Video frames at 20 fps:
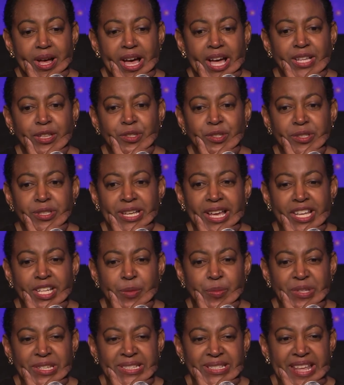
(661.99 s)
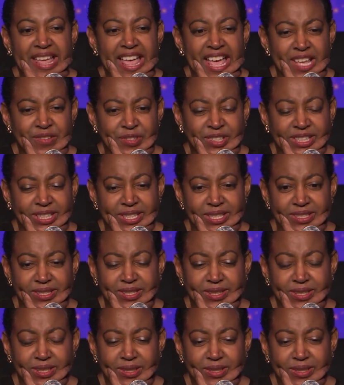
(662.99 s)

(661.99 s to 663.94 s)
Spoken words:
I learned how to be an advocate